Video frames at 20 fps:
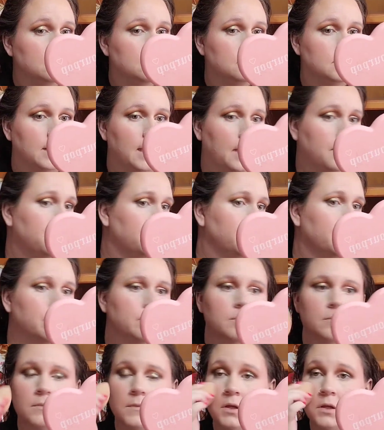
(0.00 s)
Yeah,
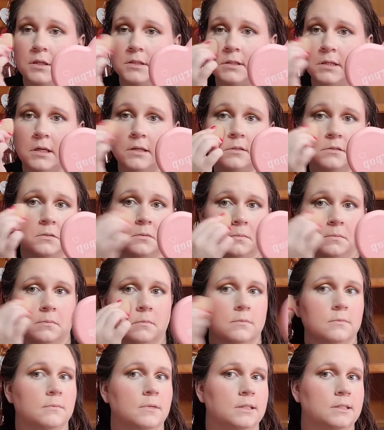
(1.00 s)
no, that's nice.
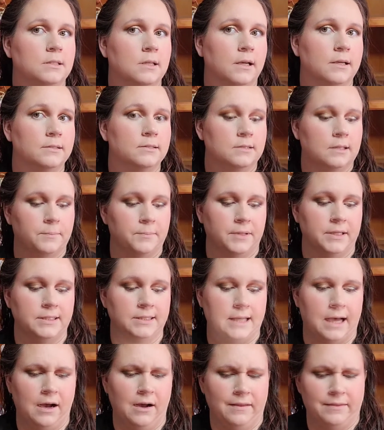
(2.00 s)
That's nice. That
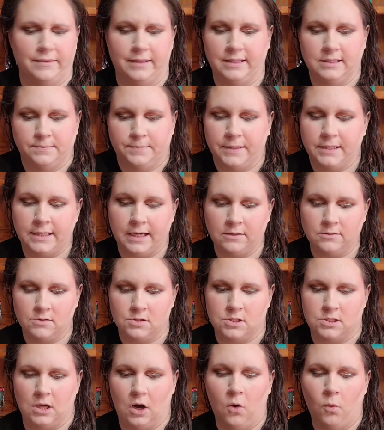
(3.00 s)
blends out. These blend out
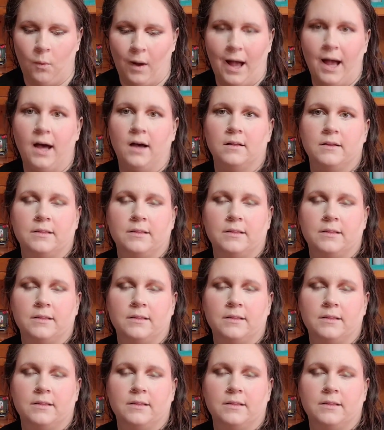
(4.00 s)
so well.